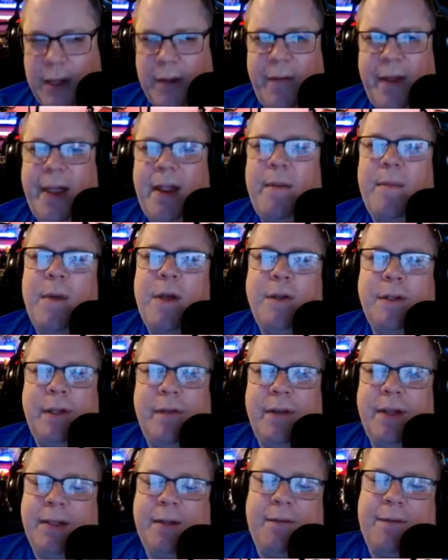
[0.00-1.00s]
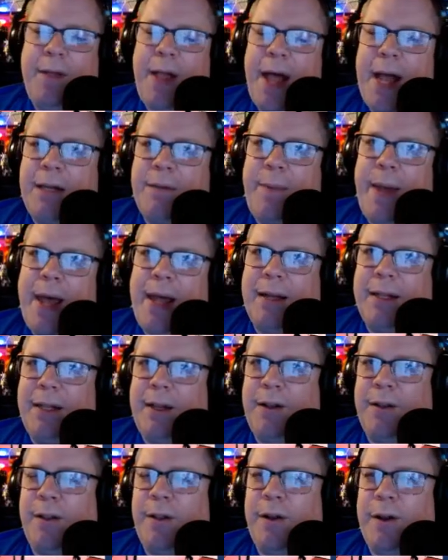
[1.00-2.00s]
of it, most of it's a flashback to
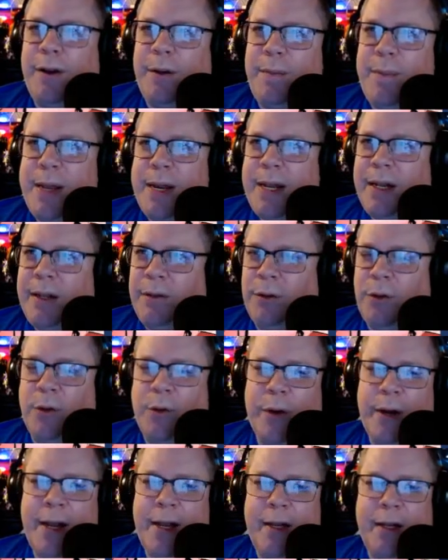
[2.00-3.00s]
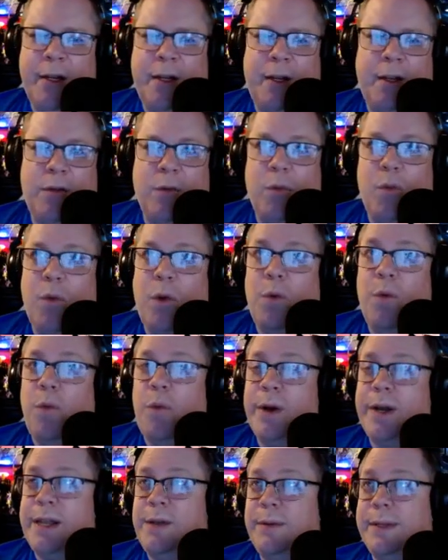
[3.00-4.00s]
Clark meeting Lori and
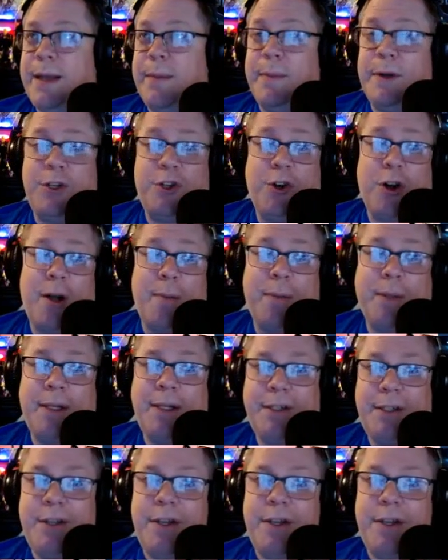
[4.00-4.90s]
when he was at Metropolis